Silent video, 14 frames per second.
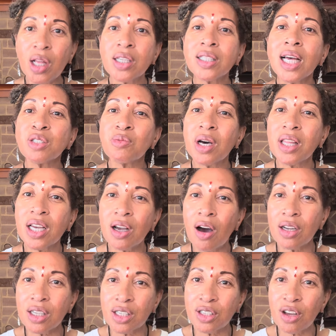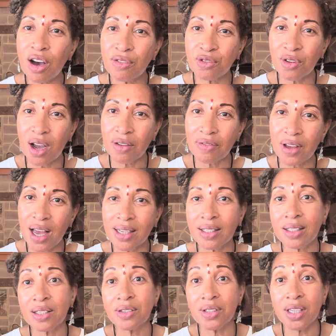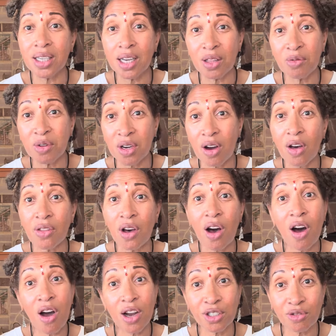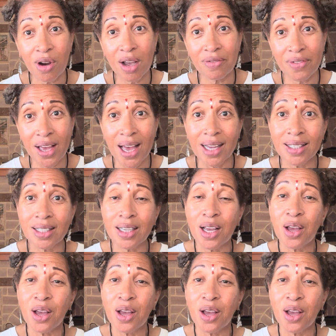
That's why they call it a soft dry fast. There's another one called the hard dry fast,